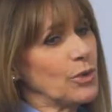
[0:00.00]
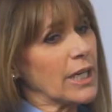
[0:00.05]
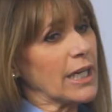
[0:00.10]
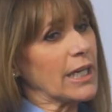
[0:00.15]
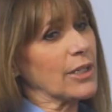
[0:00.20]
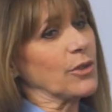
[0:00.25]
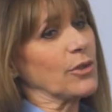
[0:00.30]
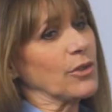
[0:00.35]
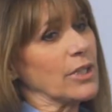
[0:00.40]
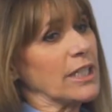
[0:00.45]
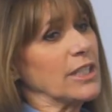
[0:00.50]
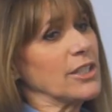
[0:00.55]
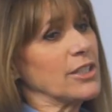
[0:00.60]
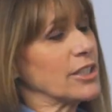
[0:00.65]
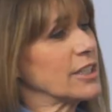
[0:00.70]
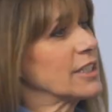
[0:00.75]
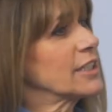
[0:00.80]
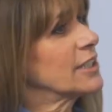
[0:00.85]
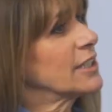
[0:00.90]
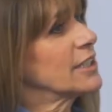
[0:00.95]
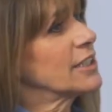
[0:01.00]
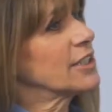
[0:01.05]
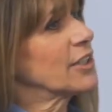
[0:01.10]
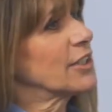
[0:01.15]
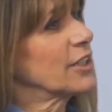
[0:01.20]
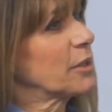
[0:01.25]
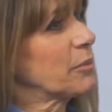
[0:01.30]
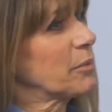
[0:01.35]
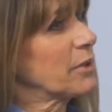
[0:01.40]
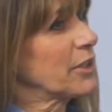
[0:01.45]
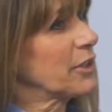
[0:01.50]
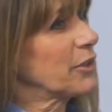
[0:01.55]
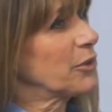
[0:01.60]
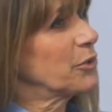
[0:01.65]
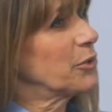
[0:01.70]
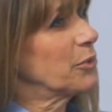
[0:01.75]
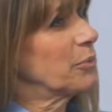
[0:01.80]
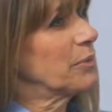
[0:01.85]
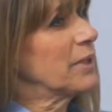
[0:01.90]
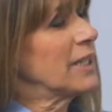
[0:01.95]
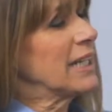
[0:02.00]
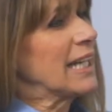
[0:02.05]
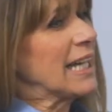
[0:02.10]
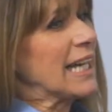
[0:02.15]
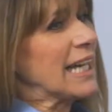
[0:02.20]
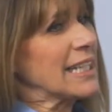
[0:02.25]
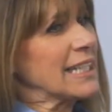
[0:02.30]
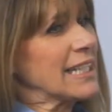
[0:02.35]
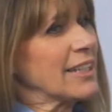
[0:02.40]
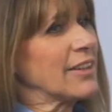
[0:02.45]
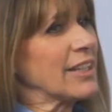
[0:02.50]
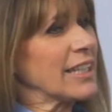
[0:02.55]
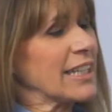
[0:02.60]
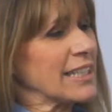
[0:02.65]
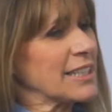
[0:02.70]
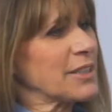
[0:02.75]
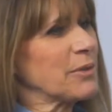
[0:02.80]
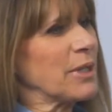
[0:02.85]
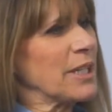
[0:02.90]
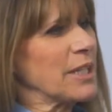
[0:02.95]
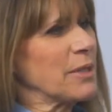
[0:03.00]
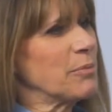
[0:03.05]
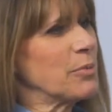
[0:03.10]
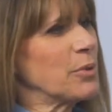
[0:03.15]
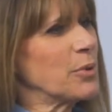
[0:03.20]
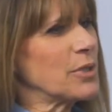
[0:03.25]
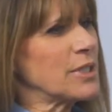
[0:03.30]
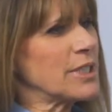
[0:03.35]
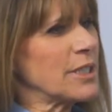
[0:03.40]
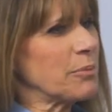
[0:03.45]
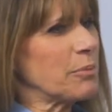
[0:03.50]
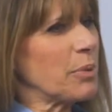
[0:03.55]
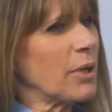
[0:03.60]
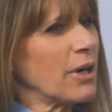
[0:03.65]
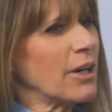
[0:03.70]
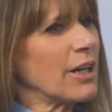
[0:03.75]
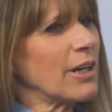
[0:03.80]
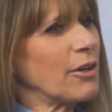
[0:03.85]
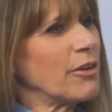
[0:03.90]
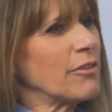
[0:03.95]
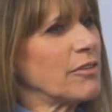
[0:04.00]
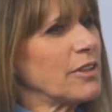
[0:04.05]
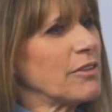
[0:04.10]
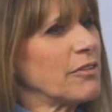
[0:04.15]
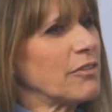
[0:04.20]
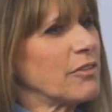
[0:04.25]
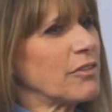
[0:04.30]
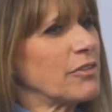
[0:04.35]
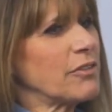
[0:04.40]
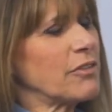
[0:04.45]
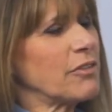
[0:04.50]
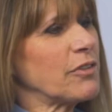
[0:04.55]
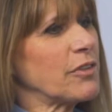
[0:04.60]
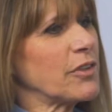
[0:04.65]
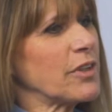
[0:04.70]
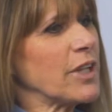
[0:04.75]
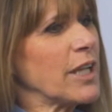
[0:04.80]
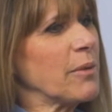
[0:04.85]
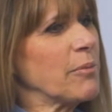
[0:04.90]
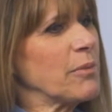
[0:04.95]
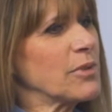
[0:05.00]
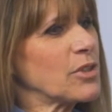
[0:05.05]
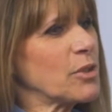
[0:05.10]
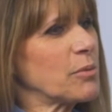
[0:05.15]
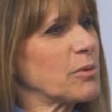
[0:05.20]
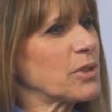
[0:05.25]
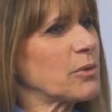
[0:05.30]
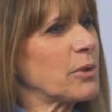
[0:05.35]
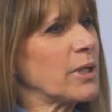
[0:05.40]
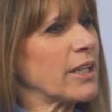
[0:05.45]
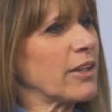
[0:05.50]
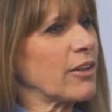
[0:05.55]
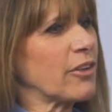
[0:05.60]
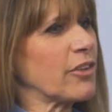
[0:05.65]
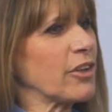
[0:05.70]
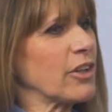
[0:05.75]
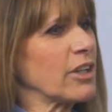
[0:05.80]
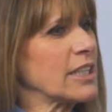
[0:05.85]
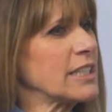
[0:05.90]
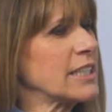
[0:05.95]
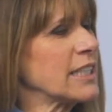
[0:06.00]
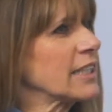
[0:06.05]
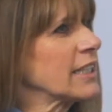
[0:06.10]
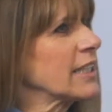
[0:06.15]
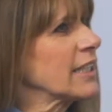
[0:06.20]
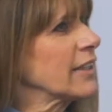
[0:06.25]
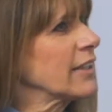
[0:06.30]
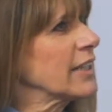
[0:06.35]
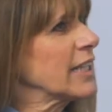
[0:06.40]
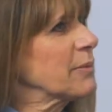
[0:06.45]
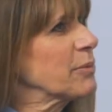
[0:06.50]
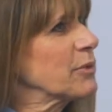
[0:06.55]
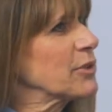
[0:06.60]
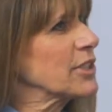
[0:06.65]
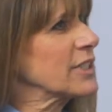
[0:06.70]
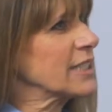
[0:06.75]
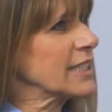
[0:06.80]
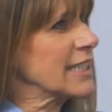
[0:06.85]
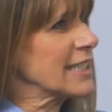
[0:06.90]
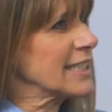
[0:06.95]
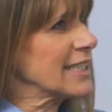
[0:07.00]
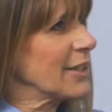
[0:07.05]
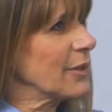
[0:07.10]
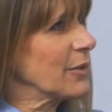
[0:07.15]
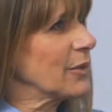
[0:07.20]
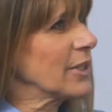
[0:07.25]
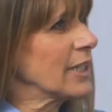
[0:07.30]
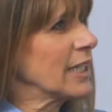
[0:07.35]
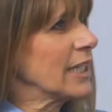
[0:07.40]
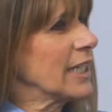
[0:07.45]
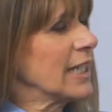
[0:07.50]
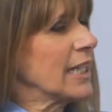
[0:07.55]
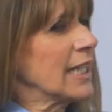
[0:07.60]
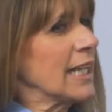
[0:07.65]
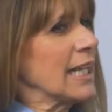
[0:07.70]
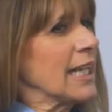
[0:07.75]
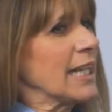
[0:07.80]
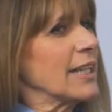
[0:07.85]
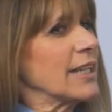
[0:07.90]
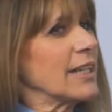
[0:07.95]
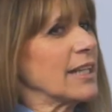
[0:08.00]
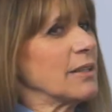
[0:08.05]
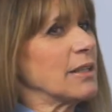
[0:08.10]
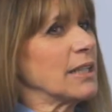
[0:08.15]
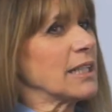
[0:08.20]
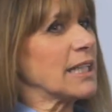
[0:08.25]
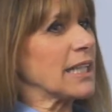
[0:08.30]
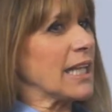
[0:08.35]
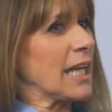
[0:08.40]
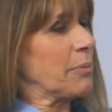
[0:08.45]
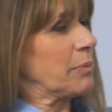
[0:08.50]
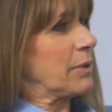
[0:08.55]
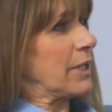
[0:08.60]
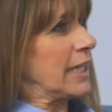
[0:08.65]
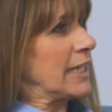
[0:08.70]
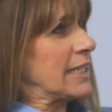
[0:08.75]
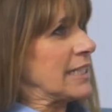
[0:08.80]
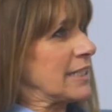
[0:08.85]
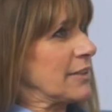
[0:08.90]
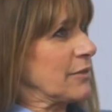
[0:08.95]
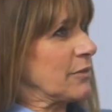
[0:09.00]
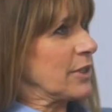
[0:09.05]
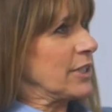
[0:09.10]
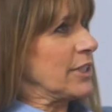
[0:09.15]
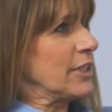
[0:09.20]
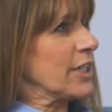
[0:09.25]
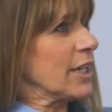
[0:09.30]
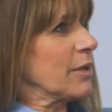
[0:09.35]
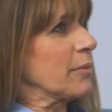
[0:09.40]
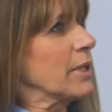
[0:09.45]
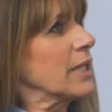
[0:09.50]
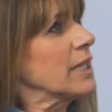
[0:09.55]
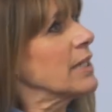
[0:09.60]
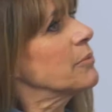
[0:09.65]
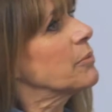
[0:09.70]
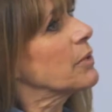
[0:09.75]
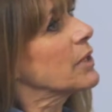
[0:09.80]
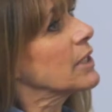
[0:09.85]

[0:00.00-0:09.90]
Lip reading: cannot then just turn up at their home. And I think that's quite an important part of it for them. It's almost quite cathartic that they're able to sit down. They're a little apprehensive when you come in,